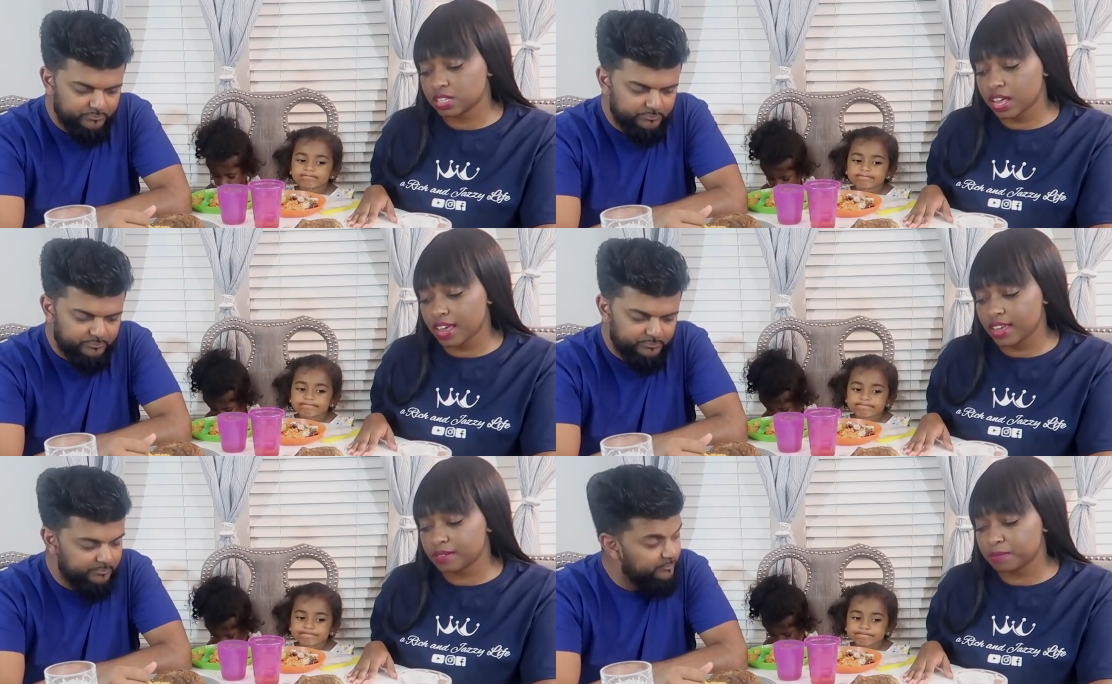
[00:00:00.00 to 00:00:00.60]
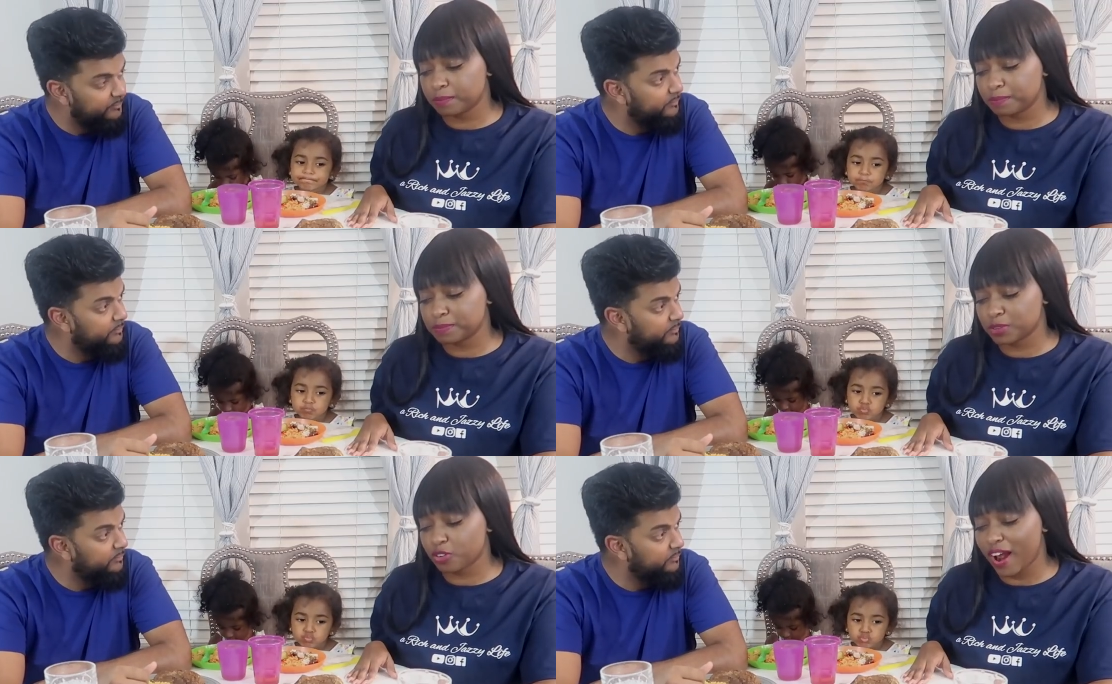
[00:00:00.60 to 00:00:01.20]
Speaker 1: and
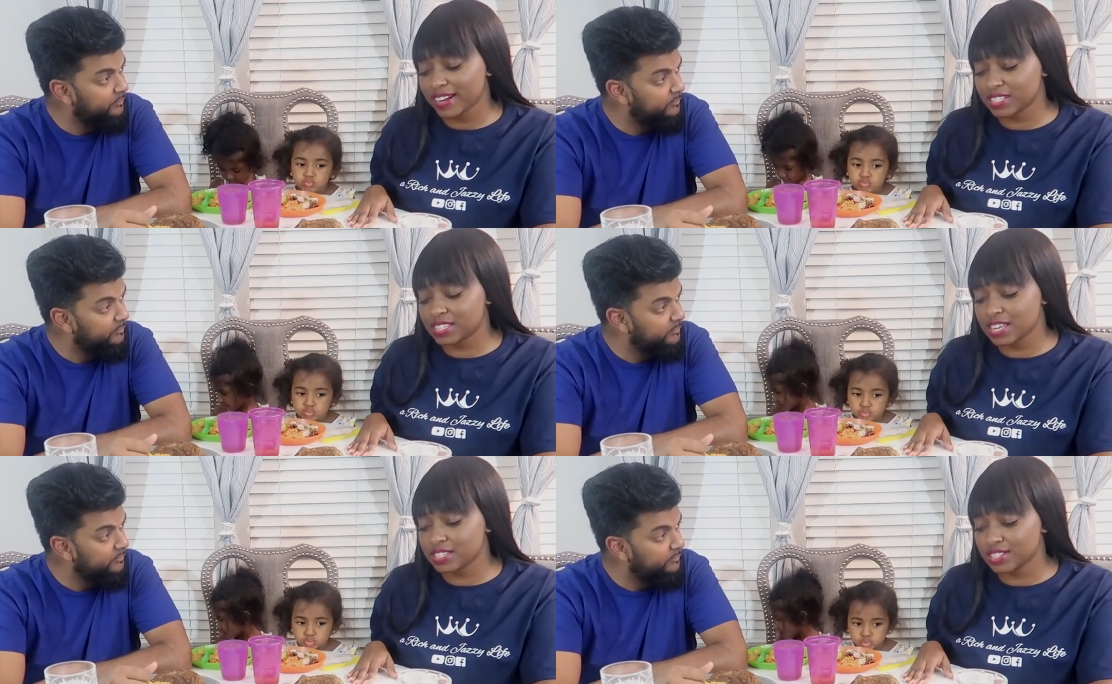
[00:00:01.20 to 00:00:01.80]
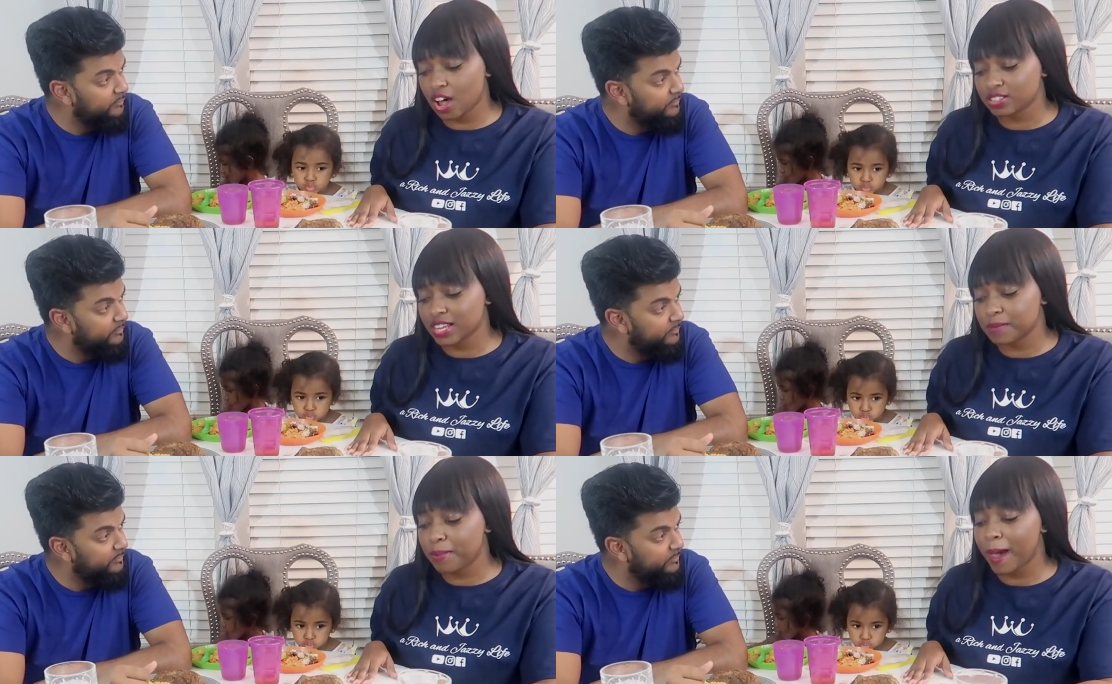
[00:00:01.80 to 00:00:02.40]
cracked sea
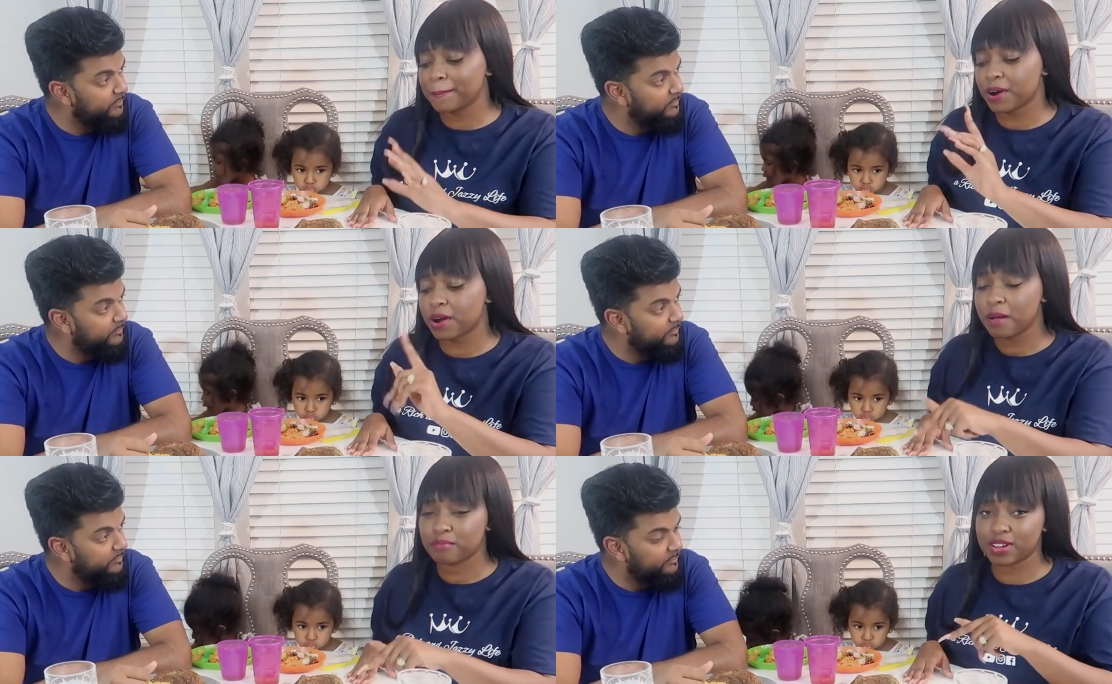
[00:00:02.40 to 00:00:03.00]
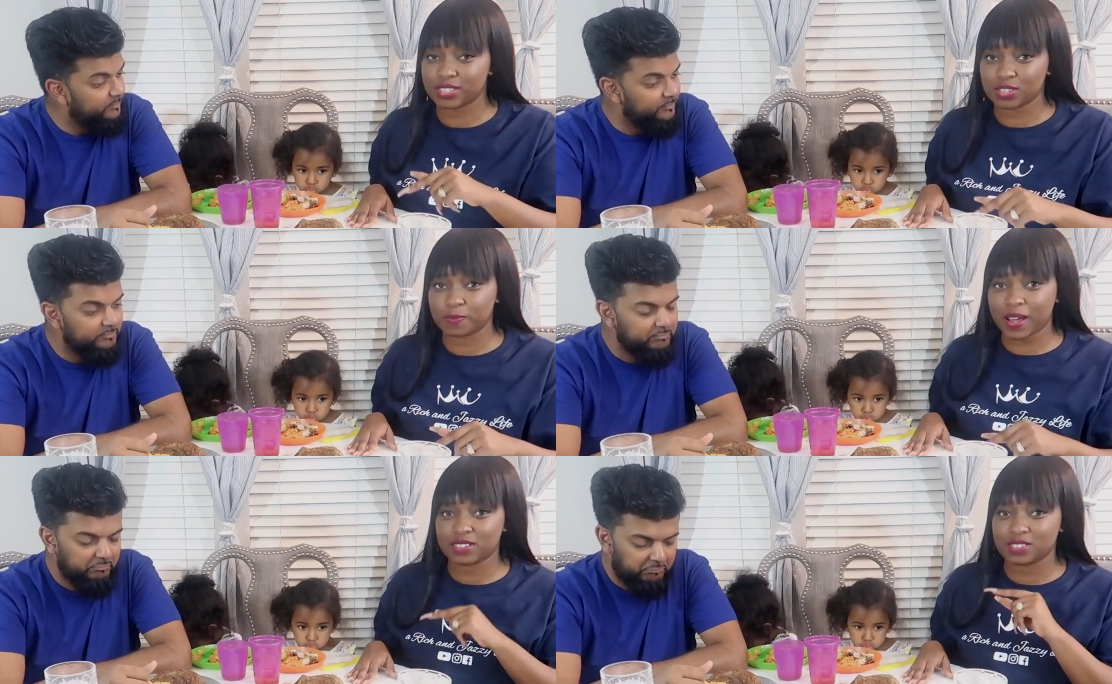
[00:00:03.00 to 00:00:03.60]
salt and pepper Brussels
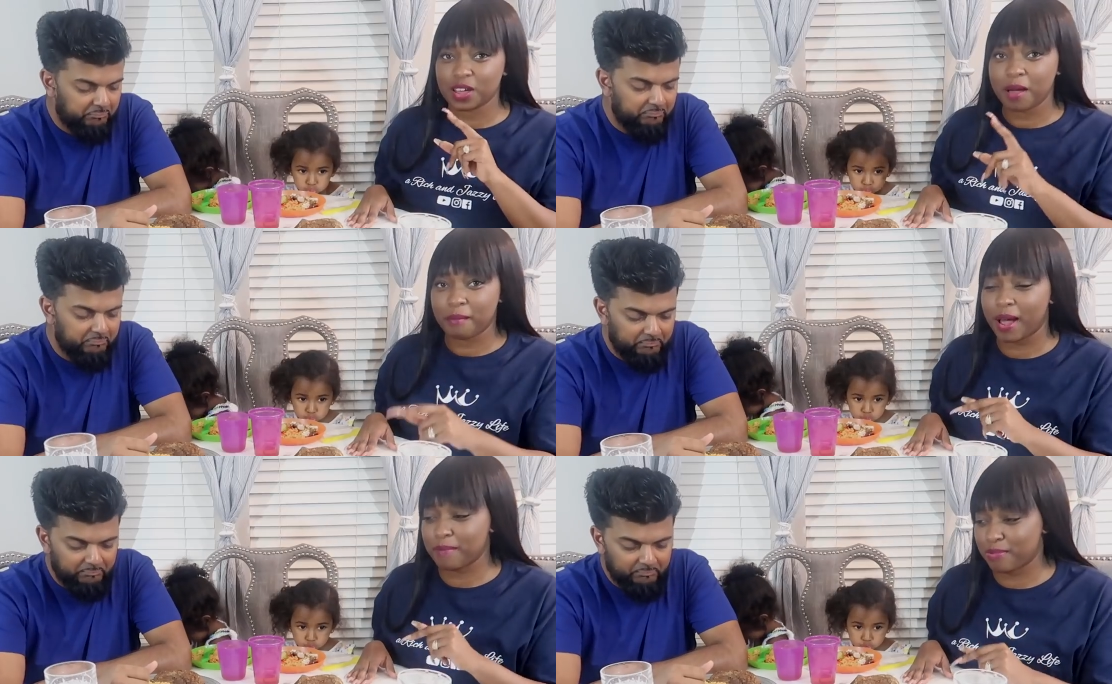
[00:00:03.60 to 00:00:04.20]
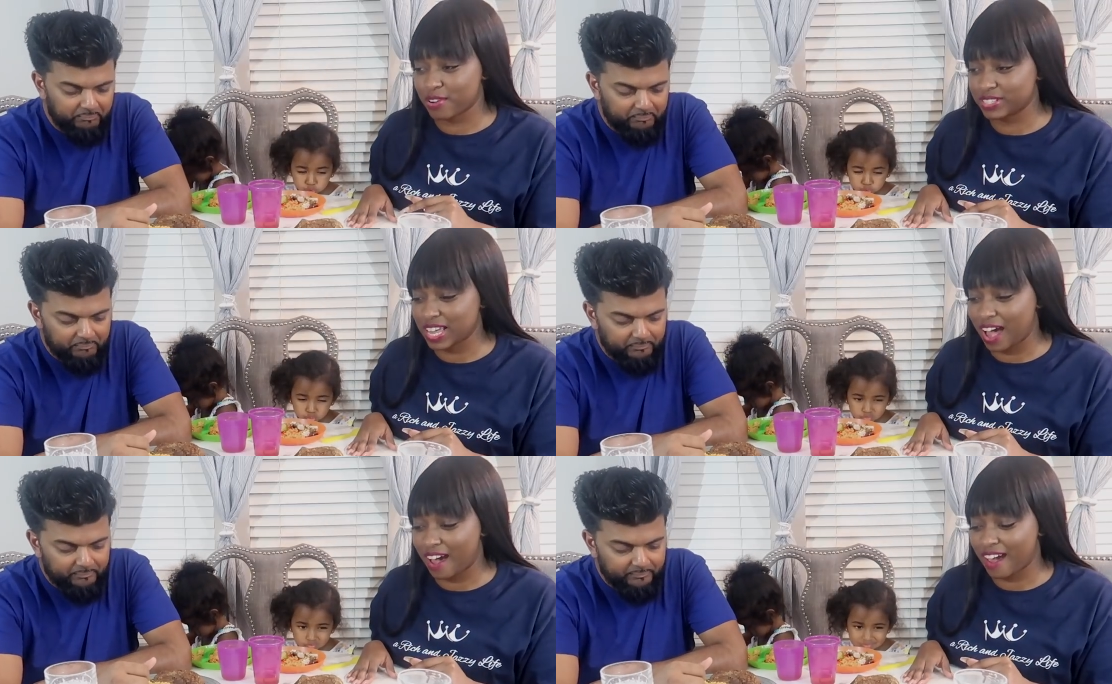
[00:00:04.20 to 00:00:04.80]
sprouts by Bird's
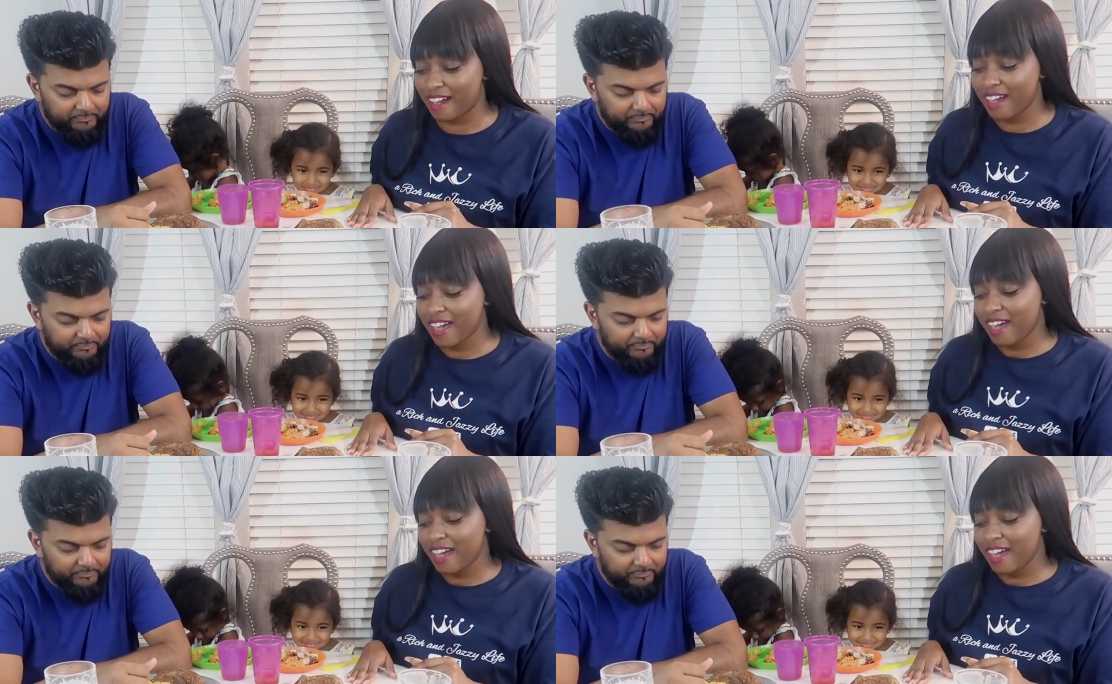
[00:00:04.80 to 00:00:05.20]
Eye.